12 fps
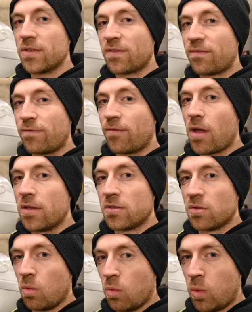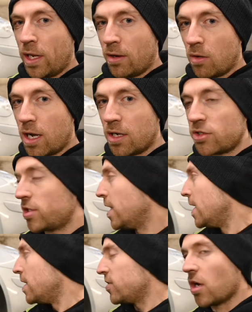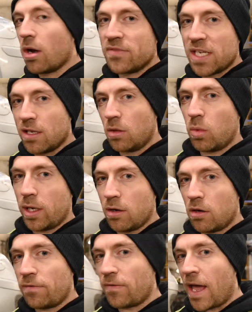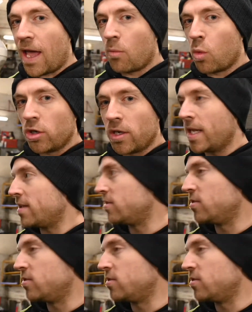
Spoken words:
front wheel arch. So I've taken the wheel off, and what you need to